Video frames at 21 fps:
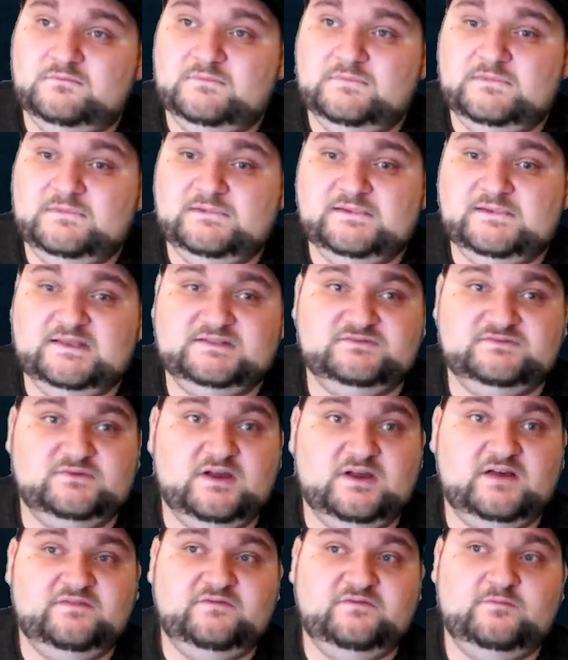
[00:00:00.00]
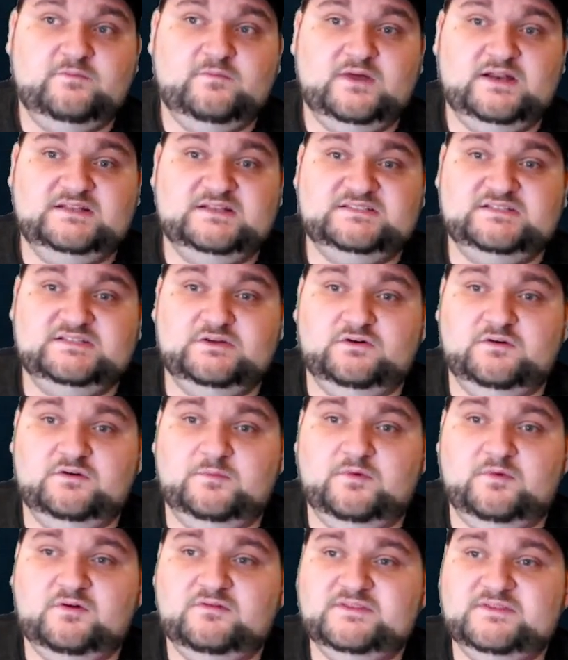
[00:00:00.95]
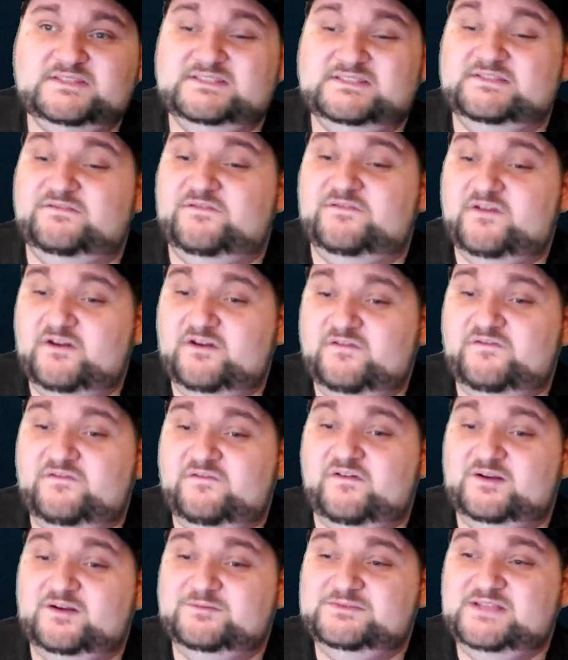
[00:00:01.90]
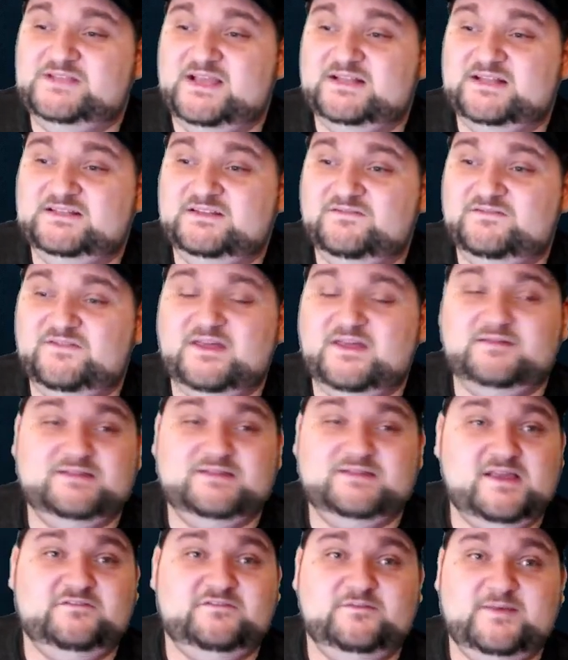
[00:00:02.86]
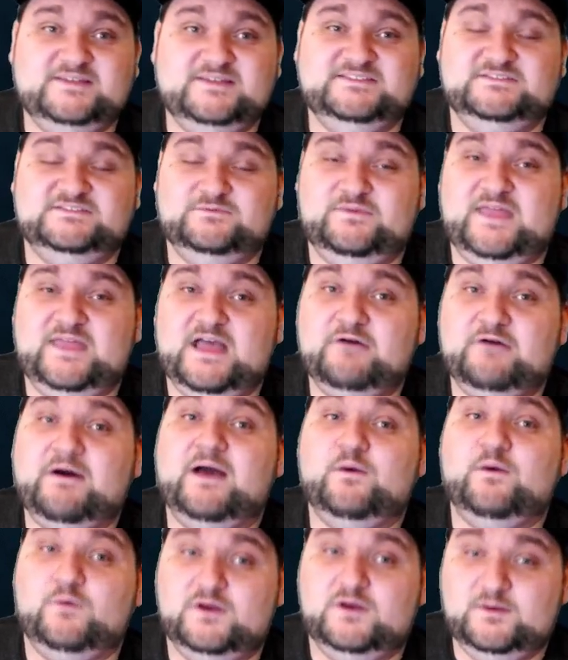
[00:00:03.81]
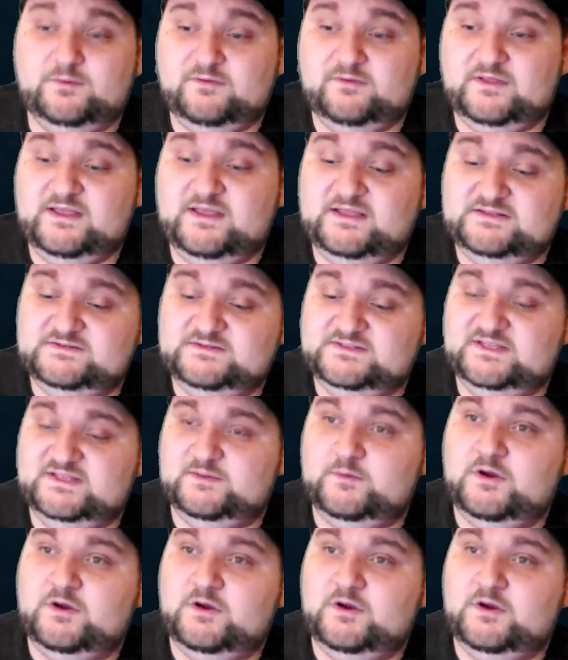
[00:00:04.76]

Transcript: It's rough, but it's doable. This is a very fun objective that definitely messes with how I want to play Age of Sigmar.